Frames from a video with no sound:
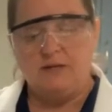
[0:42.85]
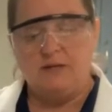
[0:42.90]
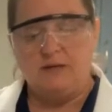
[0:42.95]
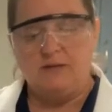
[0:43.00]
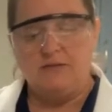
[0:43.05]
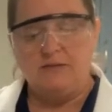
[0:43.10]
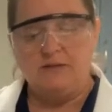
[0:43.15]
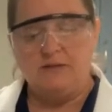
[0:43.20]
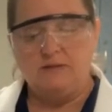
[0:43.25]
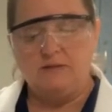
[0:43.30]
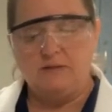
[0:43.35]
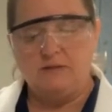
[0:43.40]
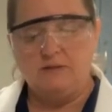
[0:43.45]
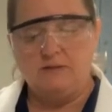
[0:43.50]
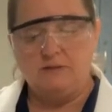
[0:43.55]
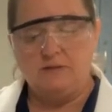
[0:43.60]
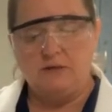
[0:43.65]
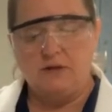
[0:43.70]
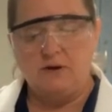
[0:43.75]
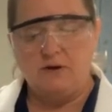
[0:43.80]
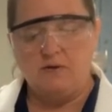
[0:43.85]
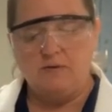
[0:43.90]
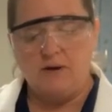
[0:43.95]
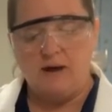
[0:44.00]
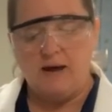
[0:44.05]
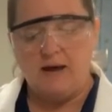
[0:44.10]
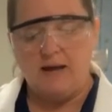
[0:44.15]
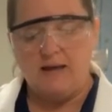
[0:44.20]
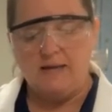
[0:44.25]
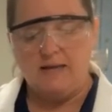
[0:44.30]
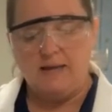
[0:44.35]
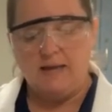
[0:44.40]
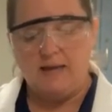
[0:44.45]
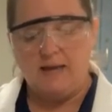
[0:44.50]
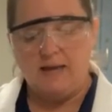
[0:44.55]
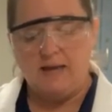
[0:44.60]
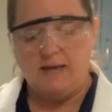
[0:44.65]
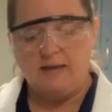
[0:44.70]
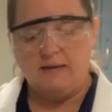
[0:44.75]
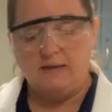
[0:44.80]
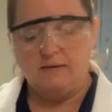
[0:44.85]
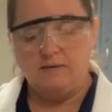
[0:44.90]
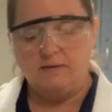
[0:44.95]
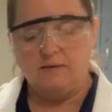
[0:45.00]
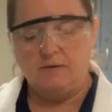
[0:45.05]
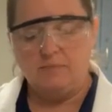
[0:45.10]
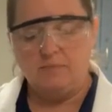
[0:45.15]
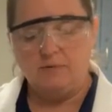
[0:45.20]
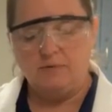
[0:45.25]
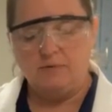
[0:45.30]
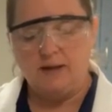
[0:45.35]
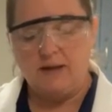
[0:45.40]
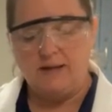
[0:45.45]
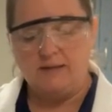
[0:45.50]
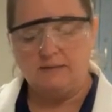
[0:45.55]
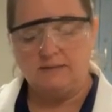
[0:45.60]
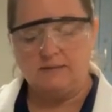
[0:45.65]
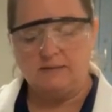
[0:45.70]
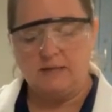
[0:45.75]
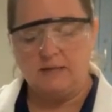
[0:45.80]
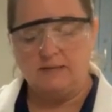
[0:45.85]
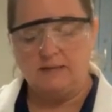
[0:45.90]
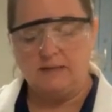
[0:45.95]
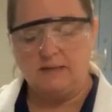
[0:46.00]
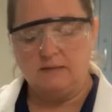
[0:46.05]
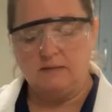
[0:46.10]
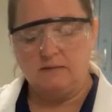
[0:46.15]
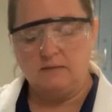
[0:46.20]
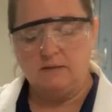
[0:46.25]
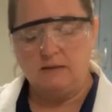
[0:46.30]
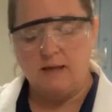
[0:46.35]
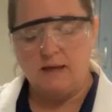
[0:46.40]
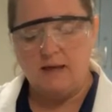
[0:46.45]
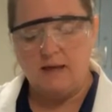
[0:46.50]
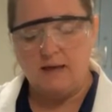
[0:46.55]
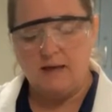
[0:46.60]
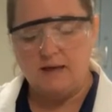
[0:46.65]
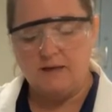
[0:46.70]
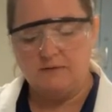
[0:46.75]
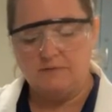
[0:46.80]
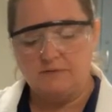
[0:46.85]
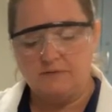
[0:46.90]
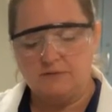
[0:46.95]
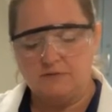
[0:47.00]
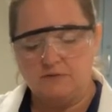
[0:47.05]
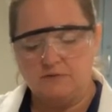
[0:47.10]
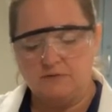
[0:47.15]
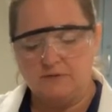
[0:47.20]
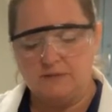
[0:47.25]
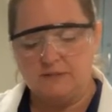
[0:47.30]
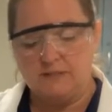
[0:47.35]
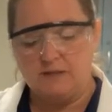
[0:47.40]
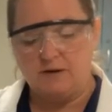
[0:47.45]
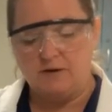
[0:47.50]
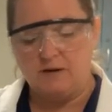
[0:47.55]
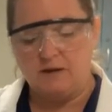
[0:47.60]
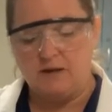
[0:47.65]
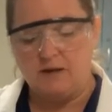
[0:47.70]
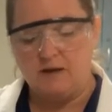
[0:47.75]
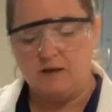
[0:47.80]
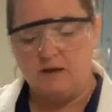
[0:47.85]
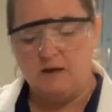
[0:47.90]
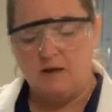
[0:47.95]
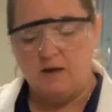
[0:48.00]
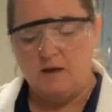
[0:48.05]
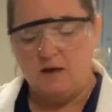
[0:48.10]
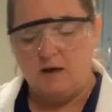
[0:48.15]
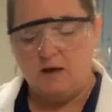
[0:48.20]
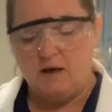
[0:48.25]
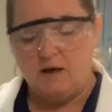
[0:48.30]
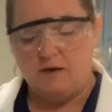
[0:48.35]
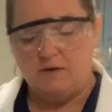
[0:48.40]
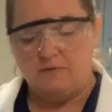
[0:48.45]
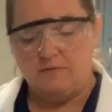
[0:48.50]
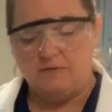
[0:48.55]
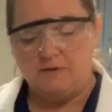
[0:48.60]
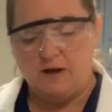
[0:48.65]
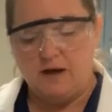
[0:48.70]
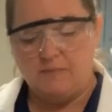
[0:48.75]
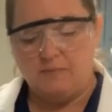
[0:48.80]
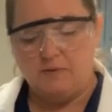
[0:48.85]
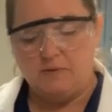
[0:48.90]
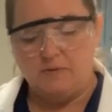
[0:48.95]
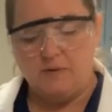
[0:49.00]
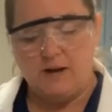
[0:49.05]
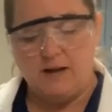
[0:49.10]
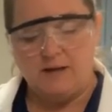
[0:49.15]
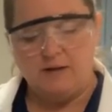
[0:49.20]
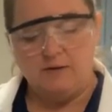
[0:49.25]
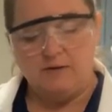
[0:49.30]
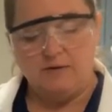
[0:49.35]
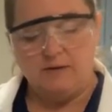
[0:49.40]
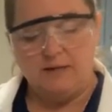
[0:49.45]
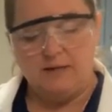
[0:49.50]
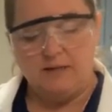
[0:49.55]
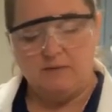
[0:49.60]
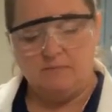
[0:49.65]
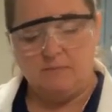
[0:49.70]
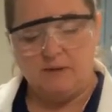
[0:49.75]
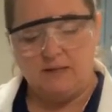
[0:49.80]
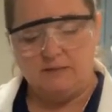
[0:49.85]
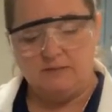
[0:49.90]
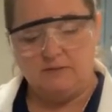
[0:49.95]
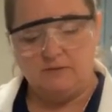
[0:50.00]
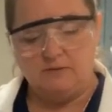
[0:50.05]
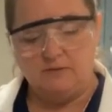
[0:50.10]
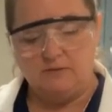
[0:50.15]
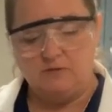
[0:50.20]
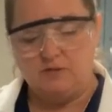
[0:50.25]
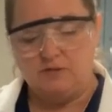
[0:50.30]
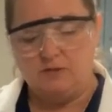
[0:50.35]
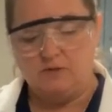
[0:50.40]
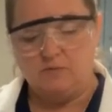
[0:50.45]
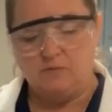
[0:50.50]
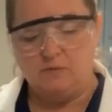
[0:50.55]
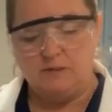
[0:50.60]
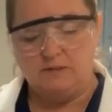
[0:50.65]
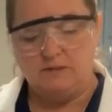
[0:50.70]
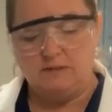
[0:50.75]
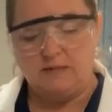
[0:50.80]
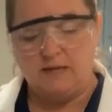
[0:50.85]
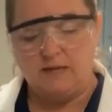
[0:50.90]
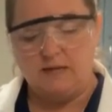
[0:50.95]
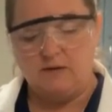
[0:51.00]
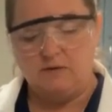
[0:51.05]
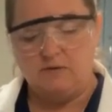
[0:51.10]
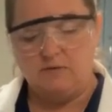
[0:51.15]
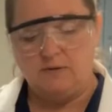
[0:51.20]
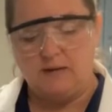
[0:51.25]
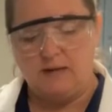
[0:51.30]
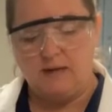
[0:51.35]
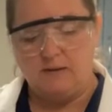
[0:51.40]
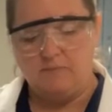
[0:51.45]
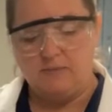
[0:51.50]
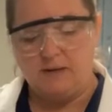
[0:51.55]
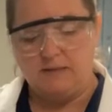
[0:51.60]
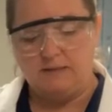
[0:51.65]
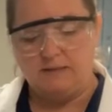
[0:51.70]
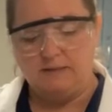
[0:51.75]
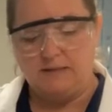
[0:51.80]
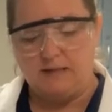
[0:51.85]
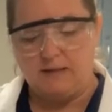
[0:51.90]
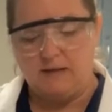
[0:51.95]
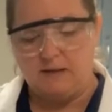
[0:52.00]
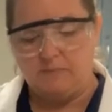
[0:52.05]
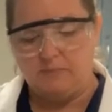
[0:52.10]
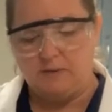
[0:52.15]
And this is so I can compress and get a lot of surface area of copper wire in my solution once I create my setup.